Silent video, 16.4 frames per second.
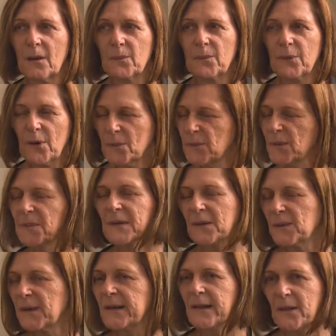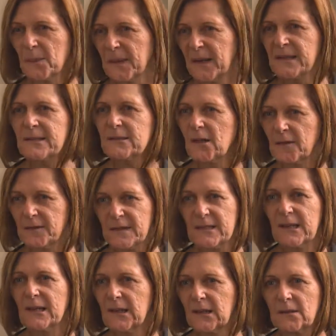probably one of the best I've
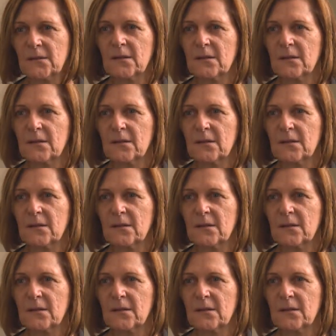seen.